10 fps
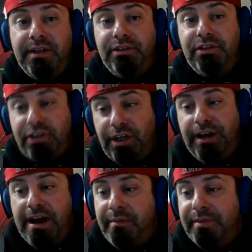shit
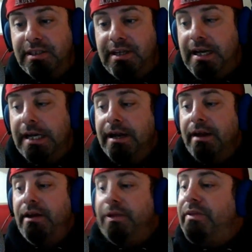happens again,
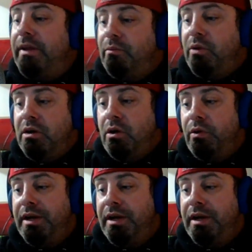then we're going